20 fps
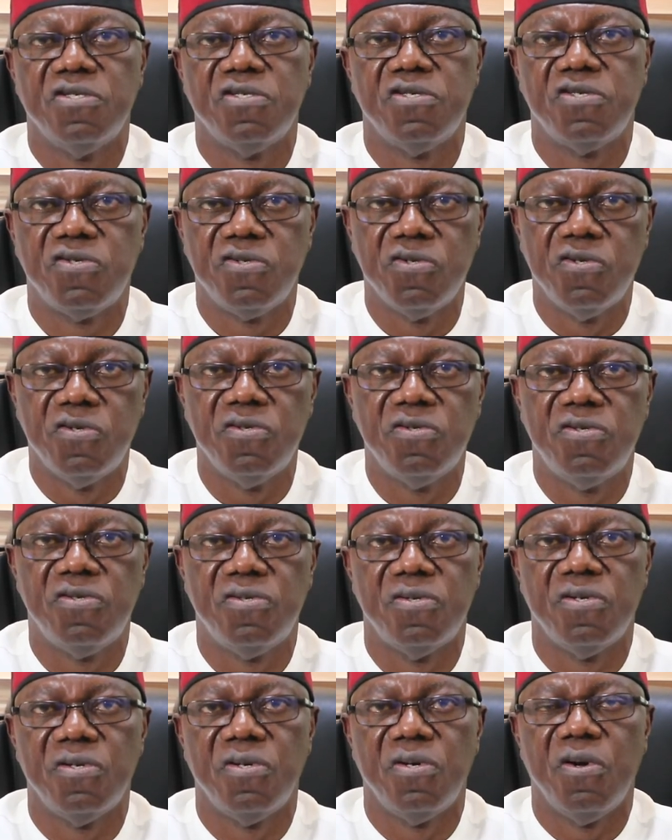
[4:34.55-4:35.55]
should
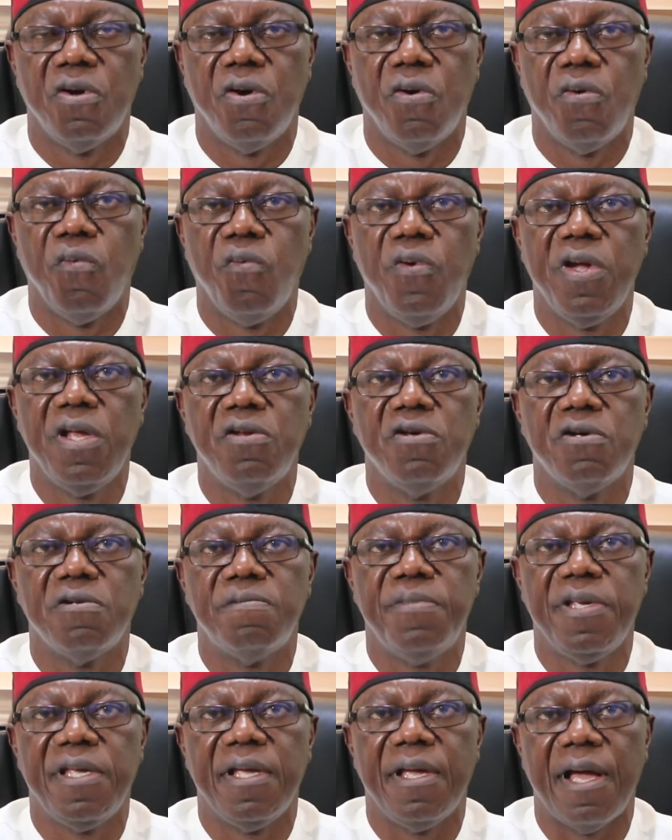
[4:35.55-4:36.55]
we
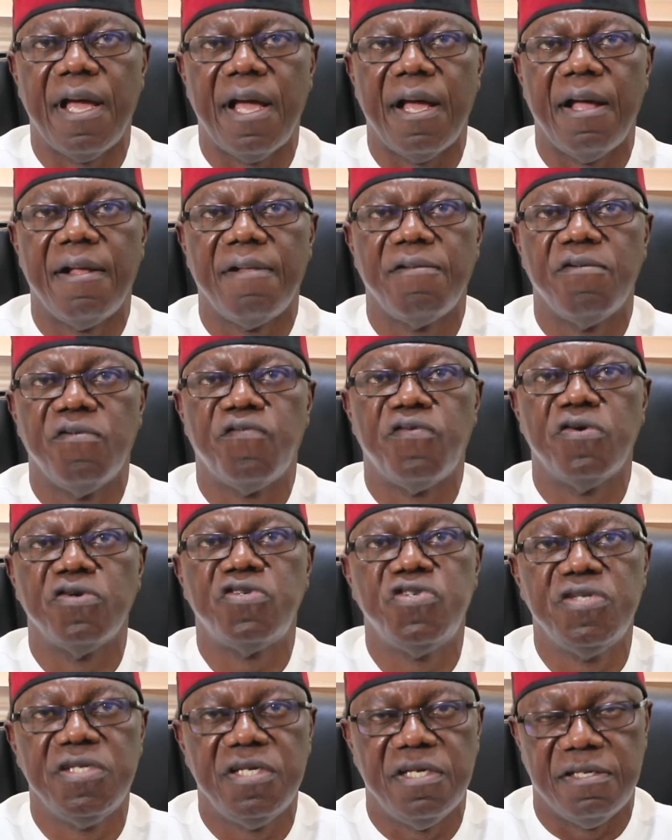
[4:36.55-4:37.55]
not be
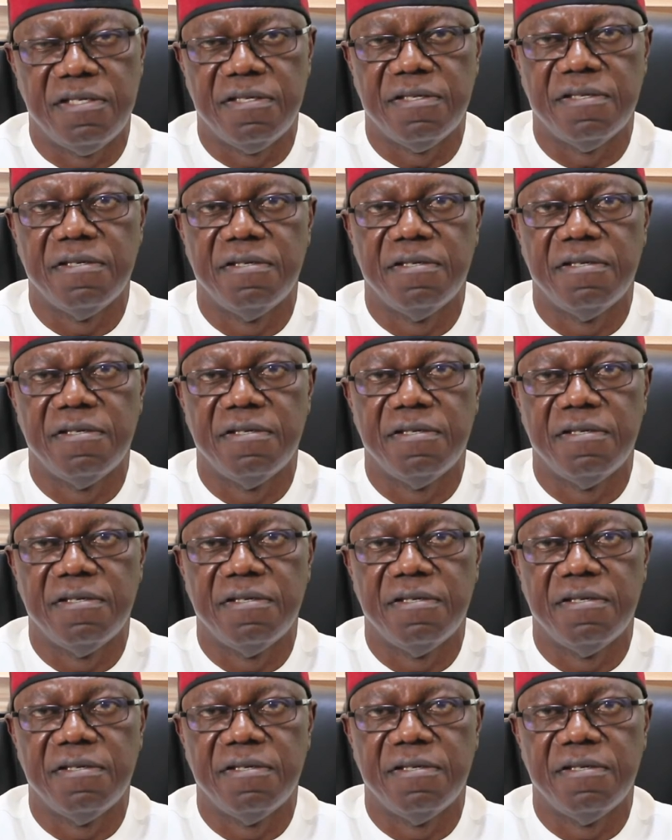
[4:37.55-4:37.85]
fortunate